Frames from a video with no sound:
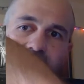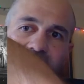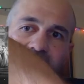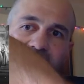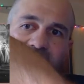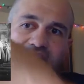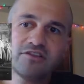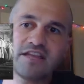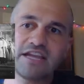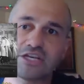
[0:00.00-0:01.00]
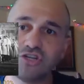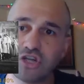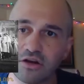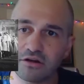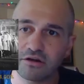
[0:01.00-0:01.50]
here, but they're like
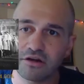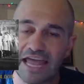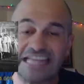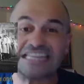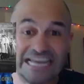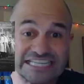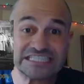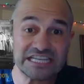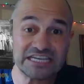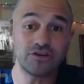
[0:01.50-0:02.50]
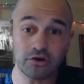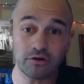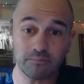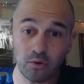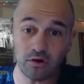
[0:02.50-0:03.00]
dirt and less than
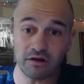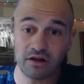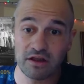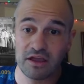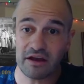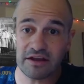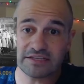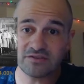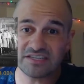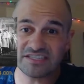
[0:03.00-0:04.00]
dirt poor. All right, so